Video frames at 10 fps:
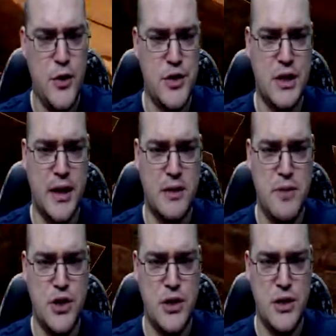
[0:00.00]
select
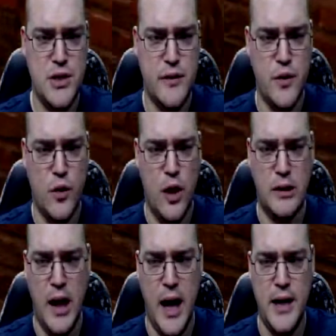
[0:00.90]
missions. If you're
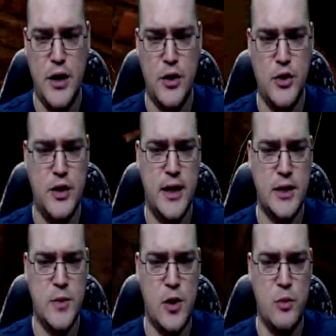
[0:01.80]
online, here you connect
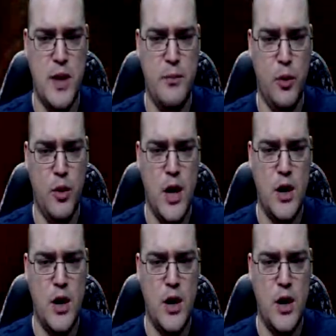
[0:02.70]
with other people.